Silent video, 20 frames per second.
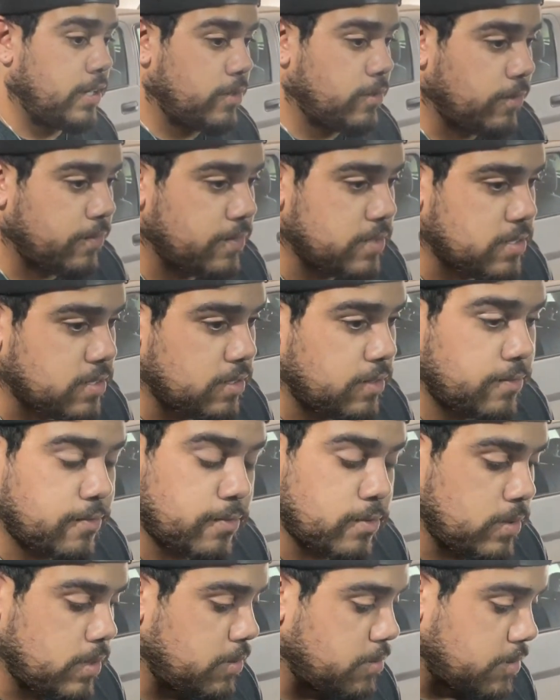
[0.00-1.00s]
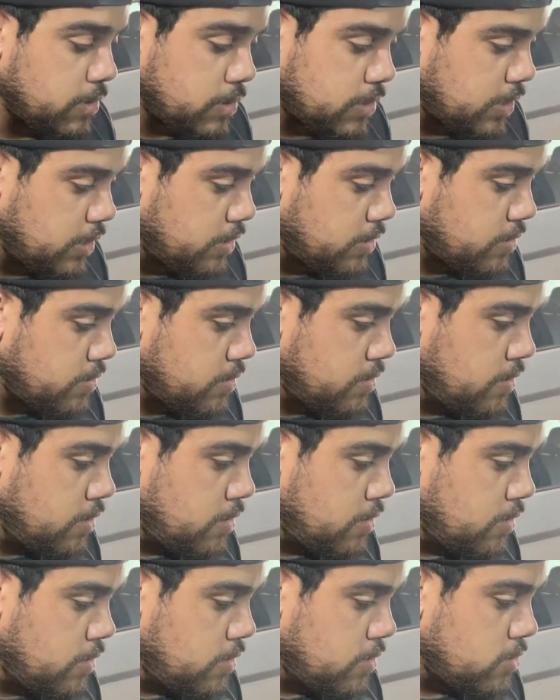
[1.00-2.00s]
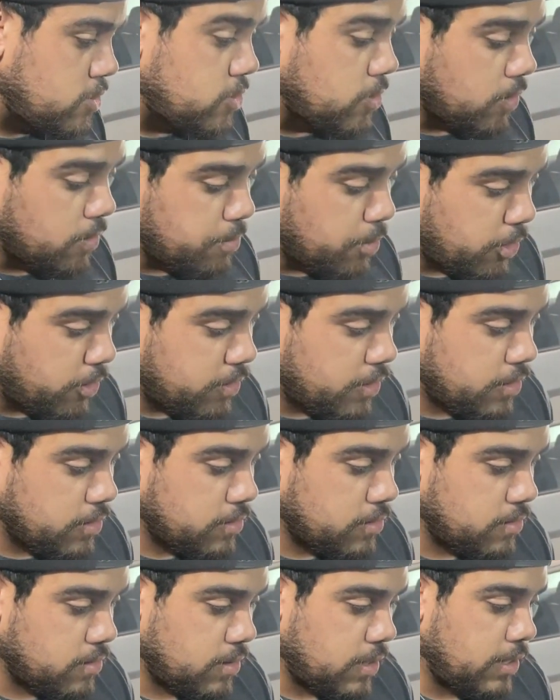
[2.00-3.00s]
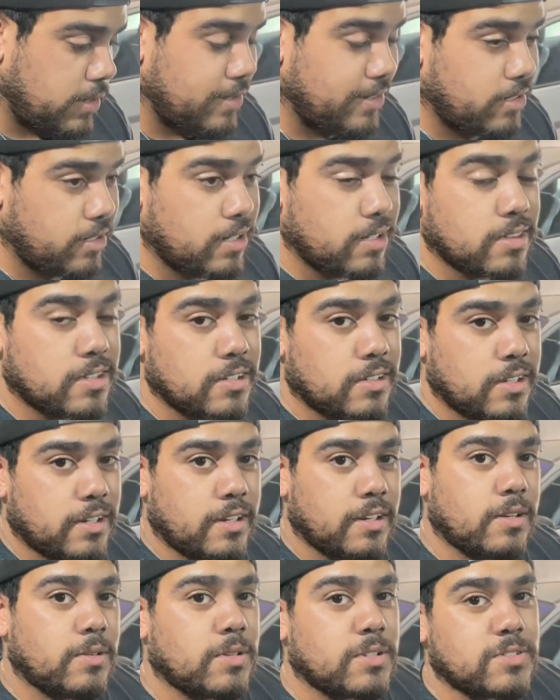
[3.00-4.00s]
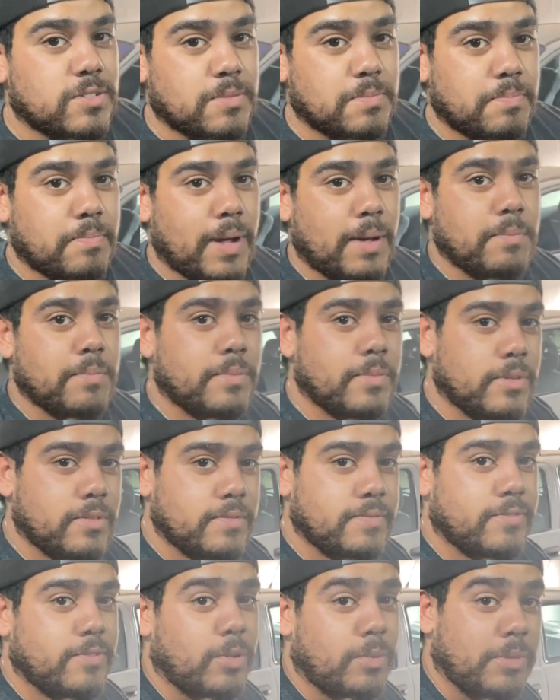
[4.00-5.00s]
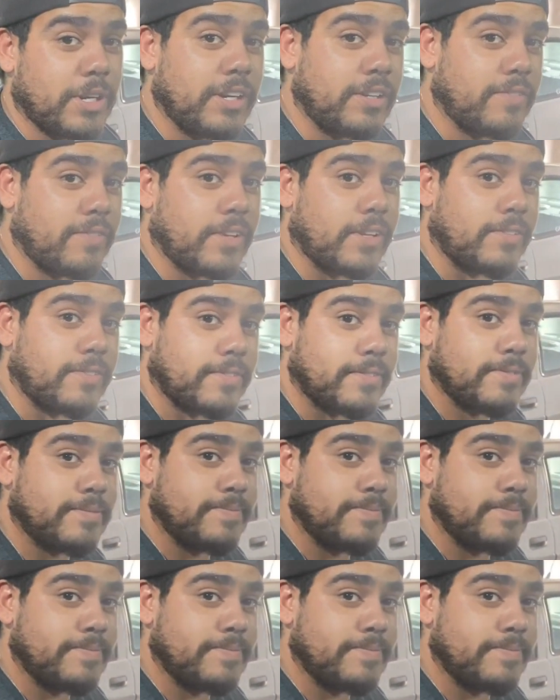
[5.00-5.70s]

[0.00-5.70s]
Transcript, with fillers: it obviously, fully welded, stock block, 130 kilowatts on pump from an 8 valve.